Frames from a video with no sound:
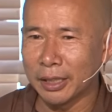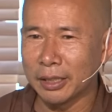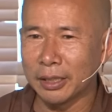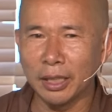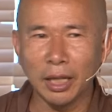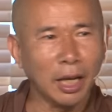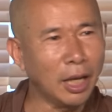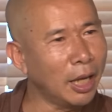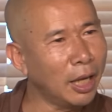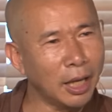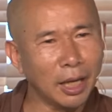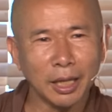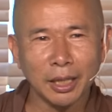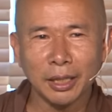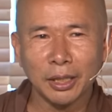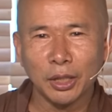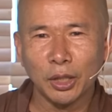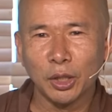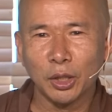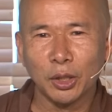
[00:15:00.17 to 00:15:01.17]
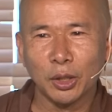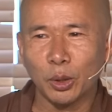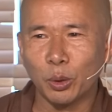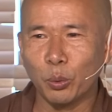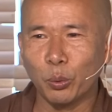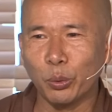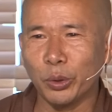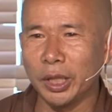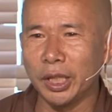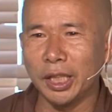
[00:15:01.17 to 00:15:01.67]
Yeah,
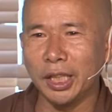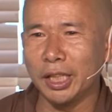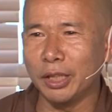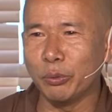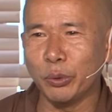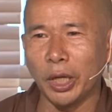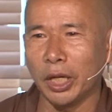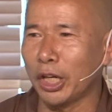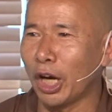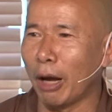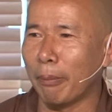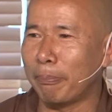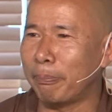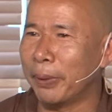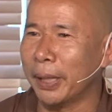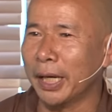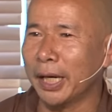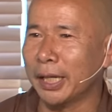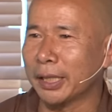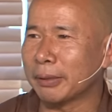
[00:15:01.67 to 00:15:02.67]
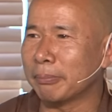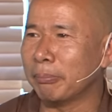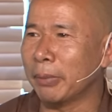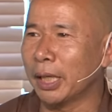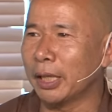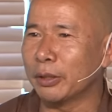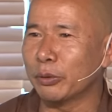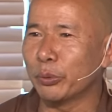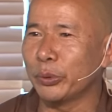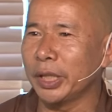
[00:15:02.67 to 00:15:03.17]
we are not birds,
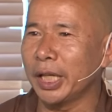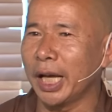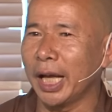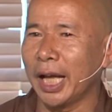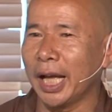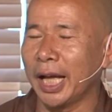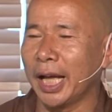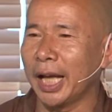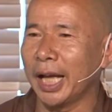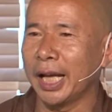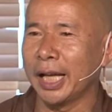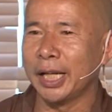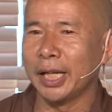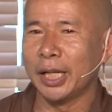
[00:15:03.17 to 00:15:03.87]
but we have